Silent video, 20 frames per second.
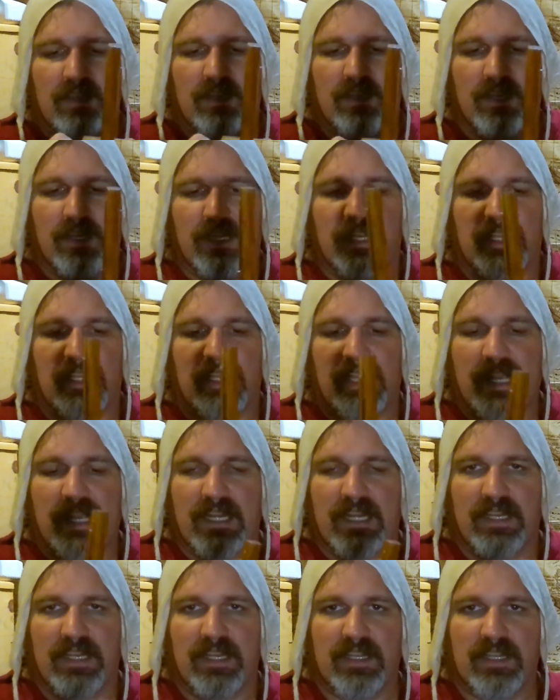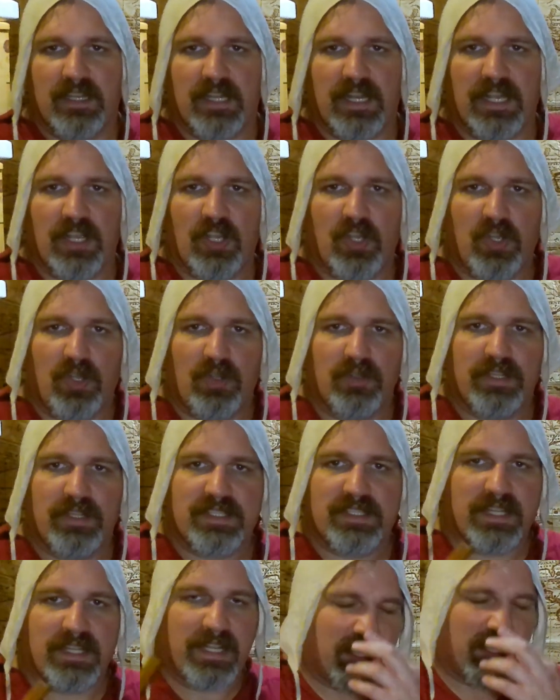I can lock it in, then I hold
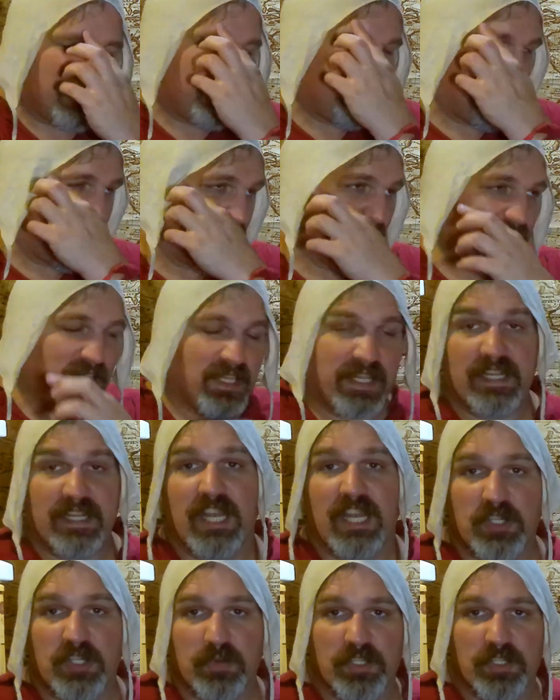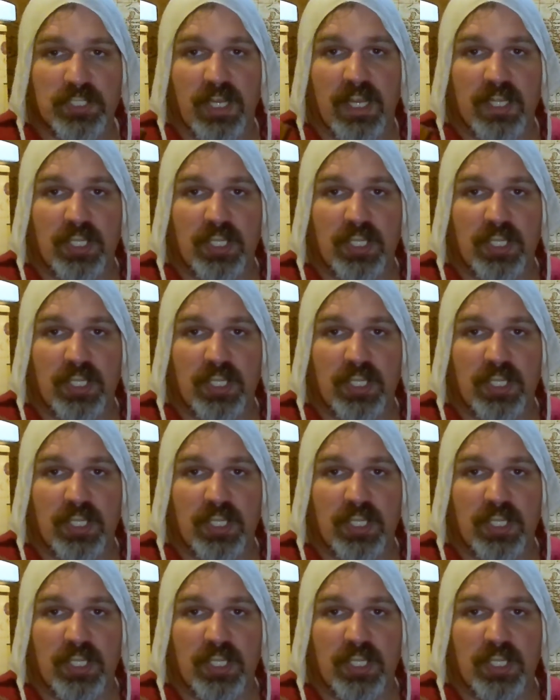this against a clean edge, which I